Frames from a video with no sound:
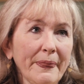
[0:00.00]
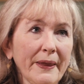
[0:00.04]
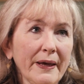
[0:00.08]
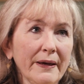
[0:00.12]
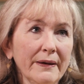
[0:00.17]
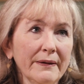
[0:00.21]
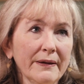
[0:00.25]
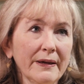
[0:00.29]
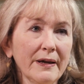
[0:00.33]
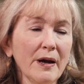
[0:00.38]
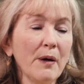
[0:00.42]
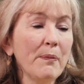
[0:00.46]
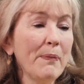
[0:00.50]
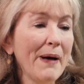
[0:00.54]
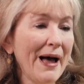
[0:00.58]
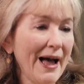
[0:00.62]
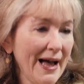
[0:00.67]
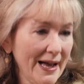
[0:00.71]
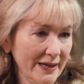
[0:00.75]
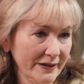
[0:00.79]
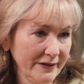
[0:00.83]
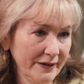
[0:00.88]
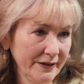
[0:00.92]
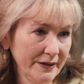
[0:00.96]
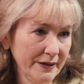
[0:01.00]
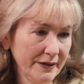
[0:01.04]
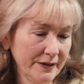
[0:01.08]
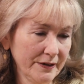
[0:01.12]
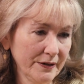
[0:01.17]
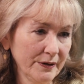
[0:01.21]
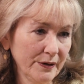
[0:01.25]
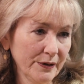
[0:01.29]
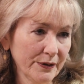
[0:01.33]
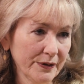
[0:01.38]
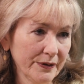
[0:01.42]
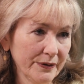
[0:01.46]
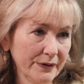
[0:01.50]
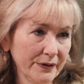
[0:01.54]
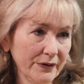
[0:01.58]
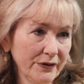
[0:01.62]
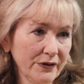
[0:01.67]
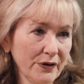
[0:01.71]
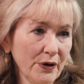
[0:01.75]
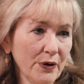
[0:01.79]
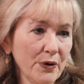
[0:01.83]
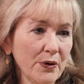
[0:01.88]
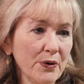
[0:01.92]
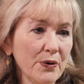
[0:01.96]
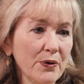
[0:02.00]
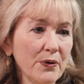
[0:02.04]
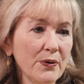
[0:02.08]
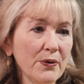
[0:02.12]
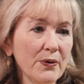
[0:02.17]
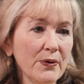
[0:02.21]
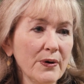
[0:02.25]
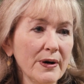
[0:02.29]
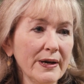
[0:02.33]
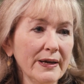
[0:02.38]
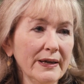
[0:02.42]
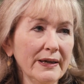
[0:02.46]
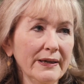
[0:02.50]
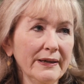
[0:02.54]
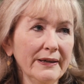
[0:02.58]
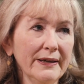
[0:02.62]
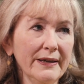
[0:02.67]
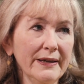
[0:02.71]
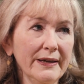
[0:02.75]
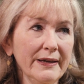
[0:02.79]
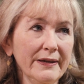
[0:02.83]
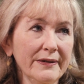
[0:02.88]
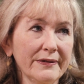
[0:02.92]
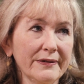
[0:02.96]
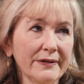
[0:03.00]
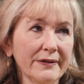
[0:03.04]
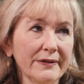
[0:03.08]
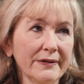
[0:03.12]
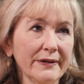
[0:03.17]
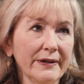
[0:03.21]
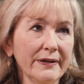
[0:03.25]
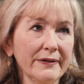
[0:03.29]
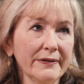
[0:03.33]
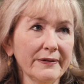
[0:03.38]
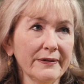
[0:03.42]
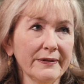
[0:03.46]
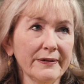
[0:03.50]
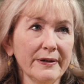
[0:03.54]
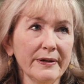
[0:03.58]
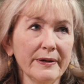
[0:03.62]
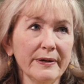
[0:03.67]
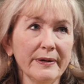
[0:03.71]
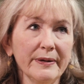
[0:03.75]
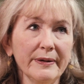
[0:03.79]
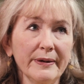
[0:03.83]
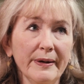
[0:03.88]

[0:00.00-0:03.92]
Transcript: capacity to learn. So it's the